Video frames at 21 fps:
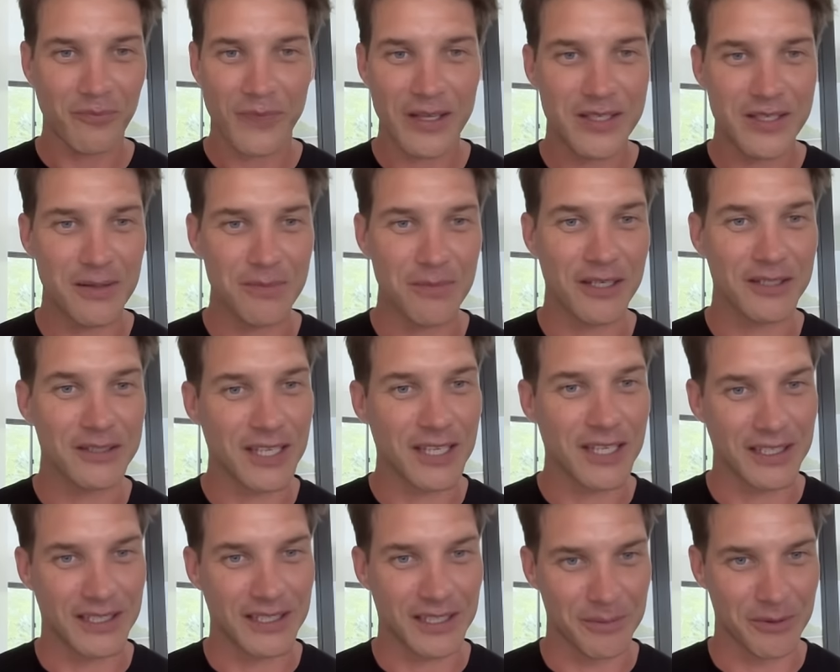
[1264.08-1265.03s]
some young
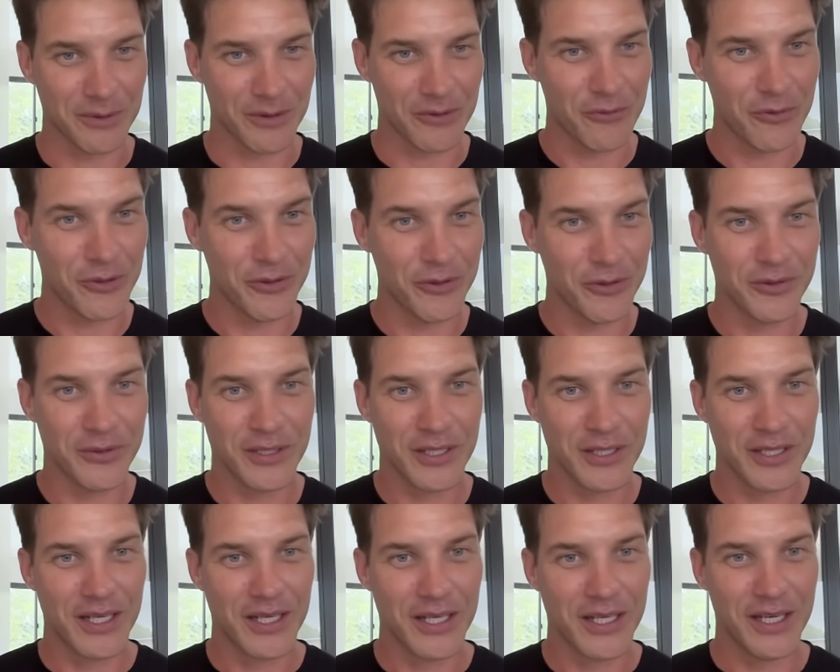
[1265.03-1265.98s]
talent coming through.
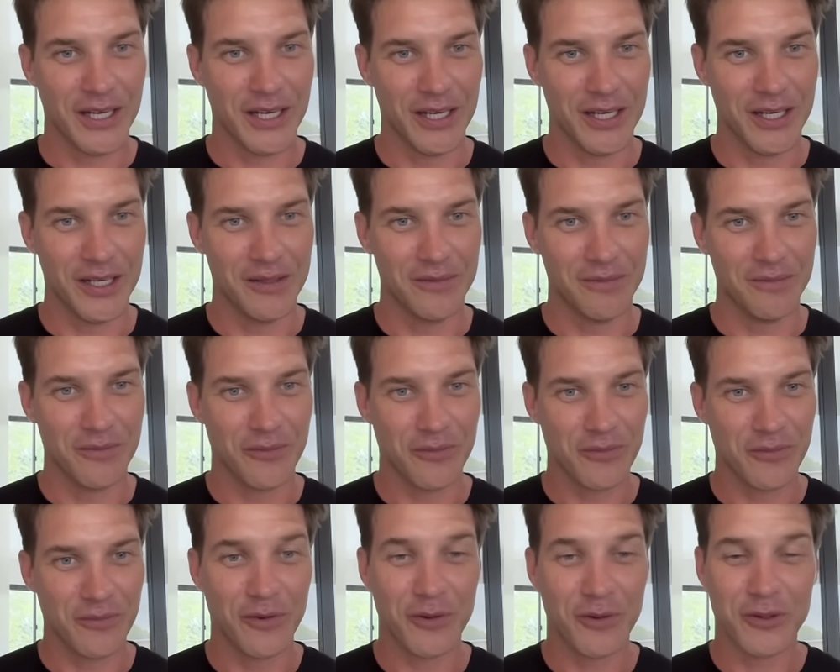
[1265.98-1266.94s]
Um,
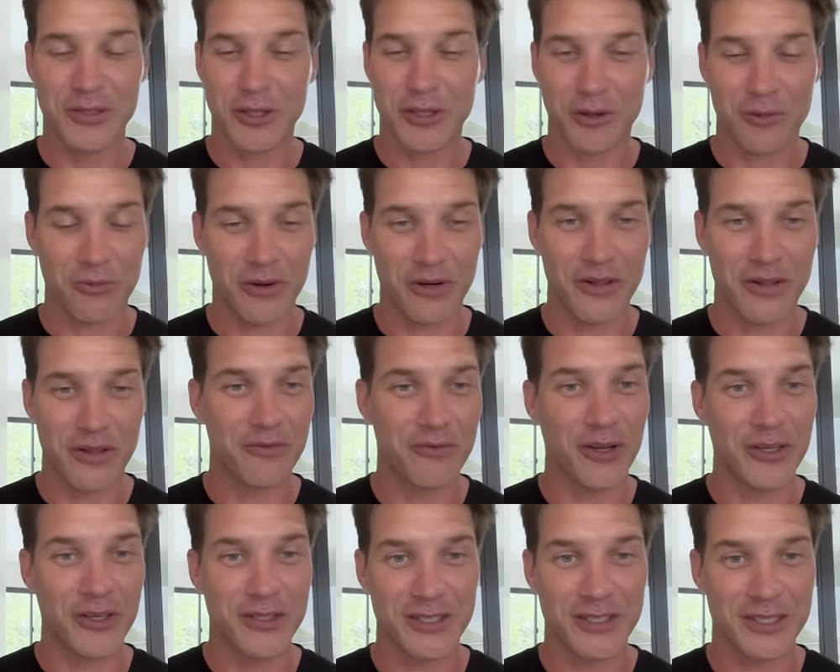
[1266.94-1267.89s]
we've also got one of the
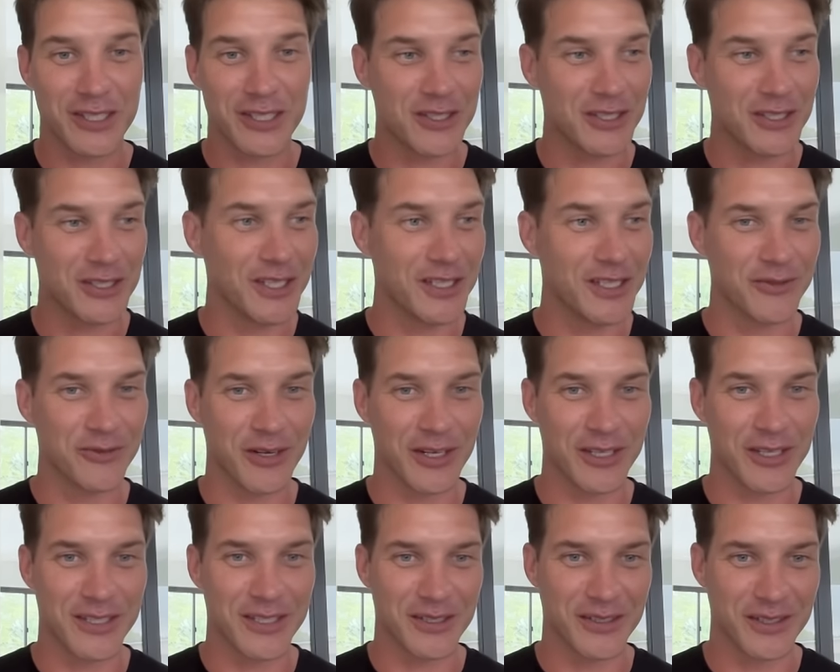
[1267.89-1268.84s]
fastest engineers
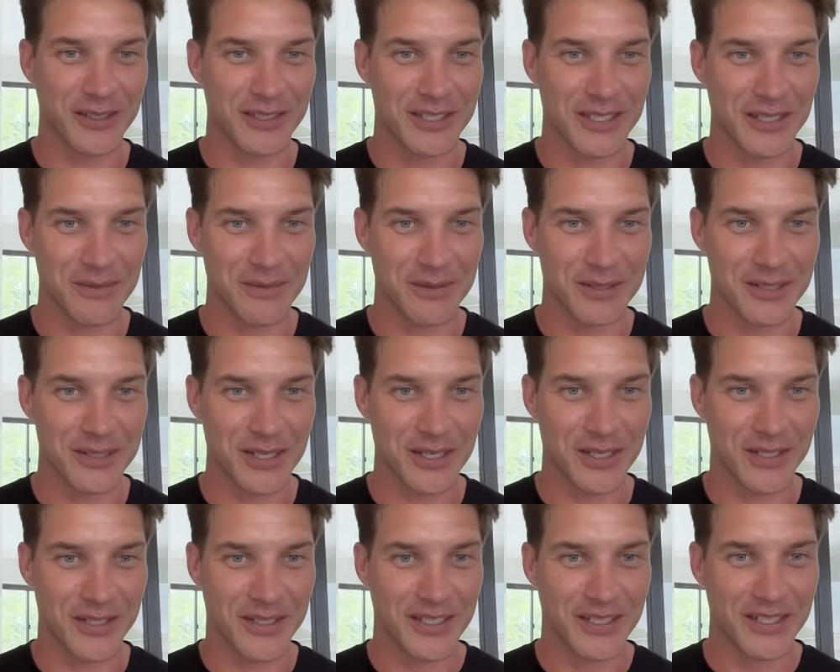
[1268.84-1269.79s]
racing on the team this
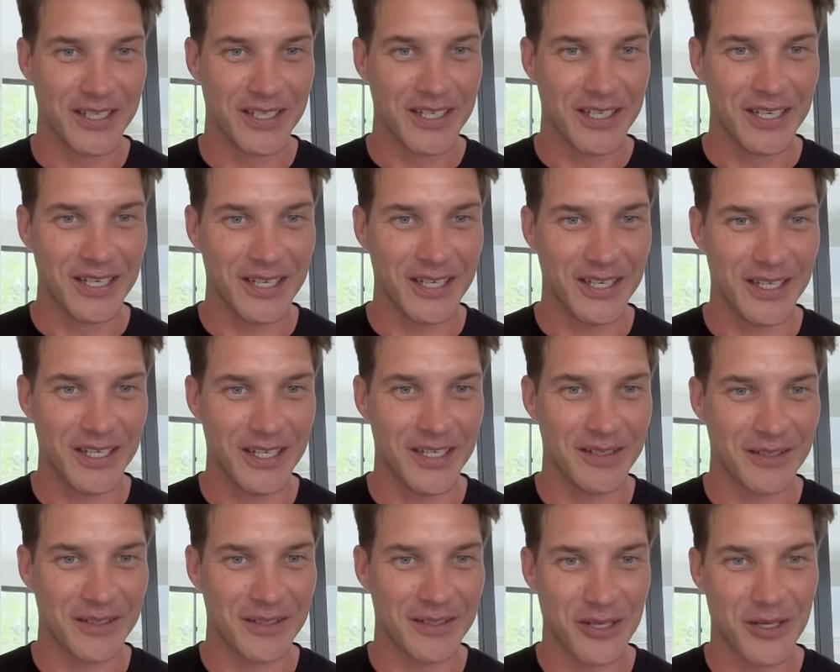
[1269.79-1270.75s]
year.
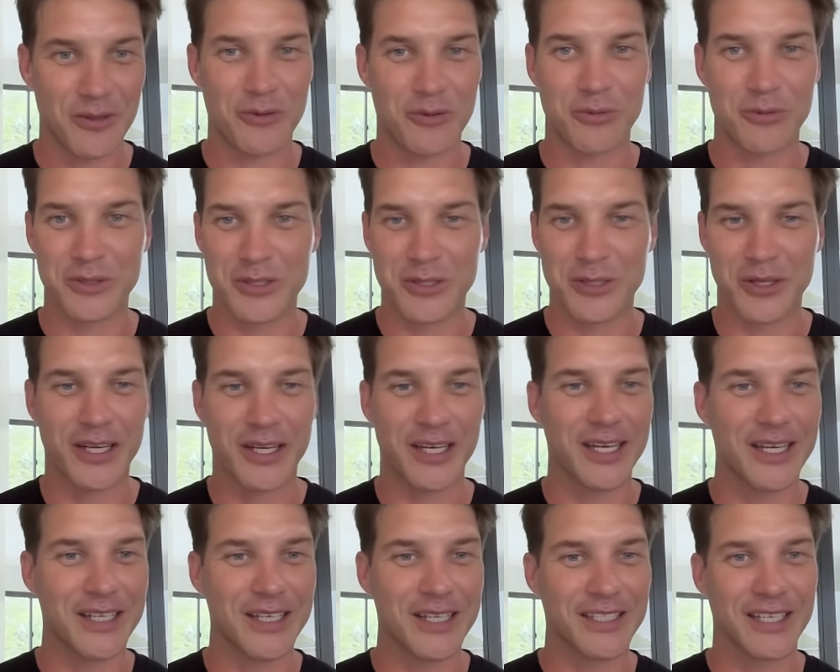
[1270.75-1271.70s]
Uh, Kirk will be joining
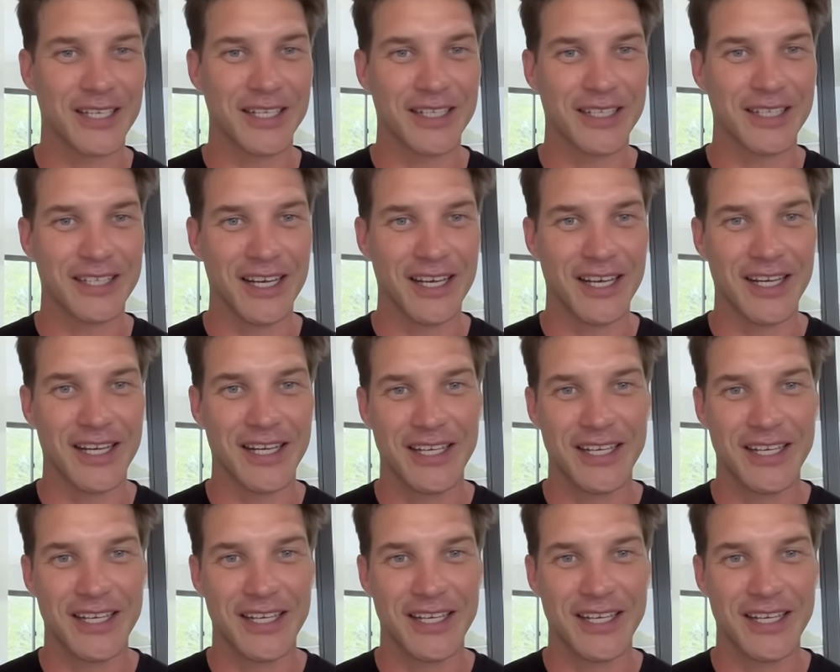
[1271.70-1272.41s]
us, and uh,